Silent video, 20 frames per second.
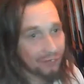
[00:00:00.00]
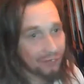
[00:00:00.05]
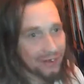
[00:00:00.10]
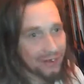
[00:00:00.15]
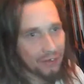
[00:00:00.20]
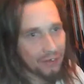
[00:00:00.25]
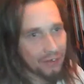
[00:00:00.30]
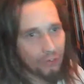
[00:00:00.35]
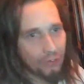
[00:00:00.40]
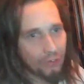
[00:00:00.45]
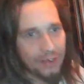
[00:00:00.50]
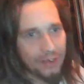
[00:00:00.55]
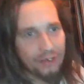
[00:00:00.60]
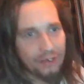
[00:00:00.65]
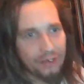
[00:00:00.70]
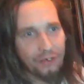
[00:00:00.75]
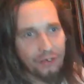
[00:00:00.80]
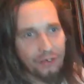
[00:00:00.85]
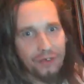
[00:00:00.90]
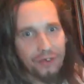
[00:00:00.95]
long lead,
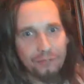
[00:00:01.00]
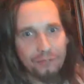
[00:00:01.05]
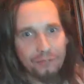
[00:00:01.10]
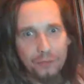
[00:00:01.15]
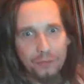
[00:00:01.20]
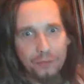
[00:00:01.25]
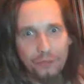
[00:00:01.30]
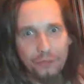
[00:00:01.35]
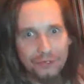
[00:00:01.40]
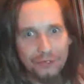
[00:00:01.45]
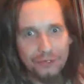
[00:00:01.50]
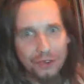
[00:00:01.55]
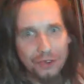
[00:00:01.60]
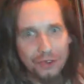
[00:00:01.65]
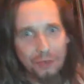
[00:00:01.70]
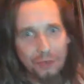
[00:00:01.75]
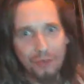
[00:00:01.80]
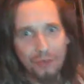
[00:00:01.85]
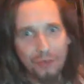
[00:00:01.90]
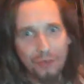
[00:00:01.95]
long enough but not so
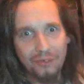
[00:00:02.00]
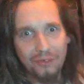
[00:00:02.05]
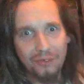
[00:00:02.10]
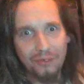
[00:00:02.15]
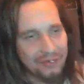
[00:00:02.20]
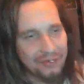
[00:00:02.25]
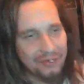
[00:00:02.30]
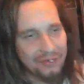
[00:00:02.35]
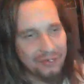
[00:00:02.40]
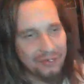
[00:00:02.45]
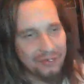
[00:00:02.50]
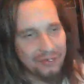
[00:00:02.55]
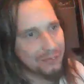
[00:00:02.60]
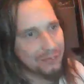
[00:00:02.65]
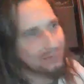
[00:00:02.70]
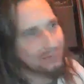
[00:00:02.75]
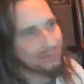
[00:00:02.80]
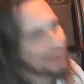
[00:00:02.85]
long, you know what I mean? But